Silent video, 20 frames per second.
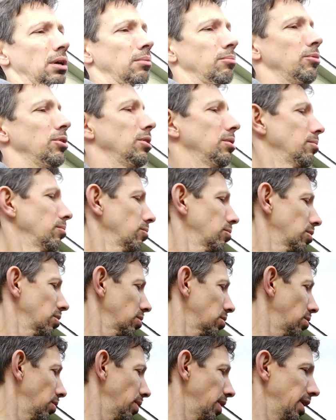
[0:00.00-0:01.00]
I'm gonna
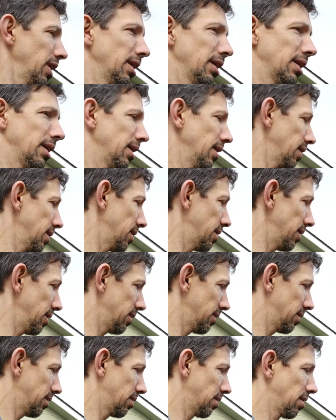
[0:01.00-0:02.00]
go ahead and get
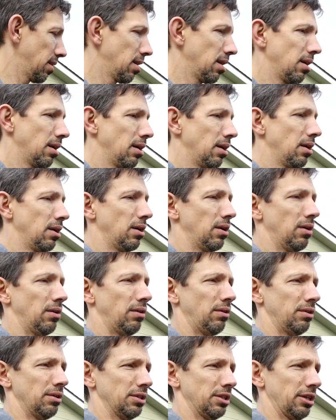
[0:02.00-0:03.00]
this
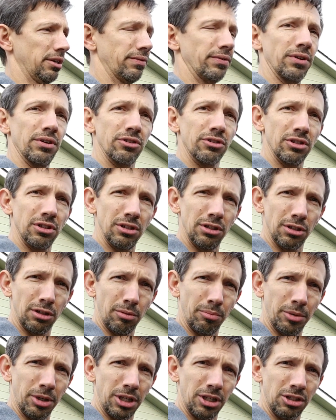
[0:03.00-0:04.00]
on there first a
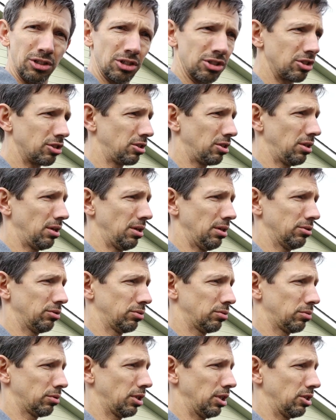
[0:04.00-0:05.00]
little bit, just uh,
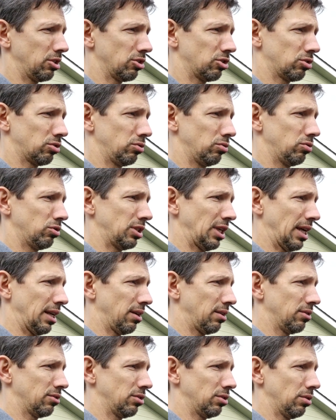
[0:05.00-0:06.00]
get the screw
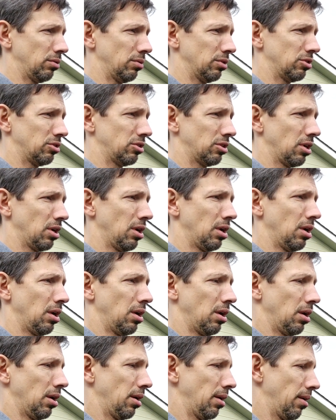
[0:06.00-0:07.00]
set so it's,
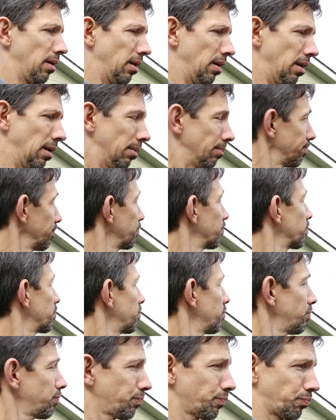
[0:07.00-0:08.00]
um,
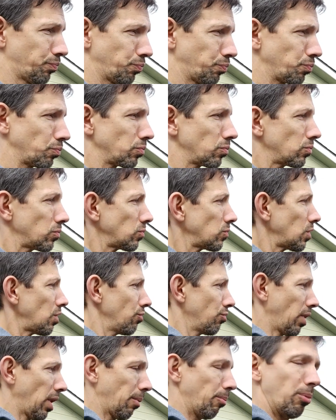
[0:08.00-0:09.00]

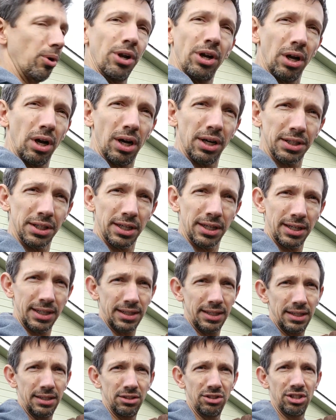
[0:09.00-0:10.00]
so I can put it on there
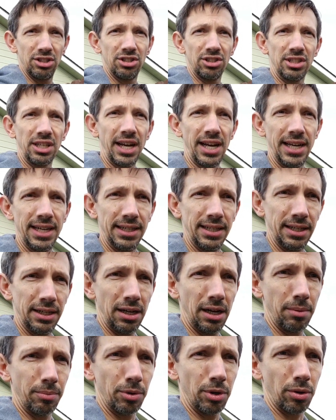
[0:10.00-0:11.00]
and then just tighten
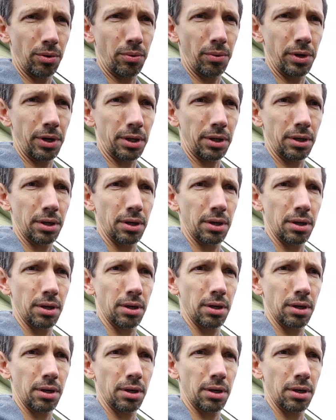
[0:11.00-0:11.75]
it up real quick.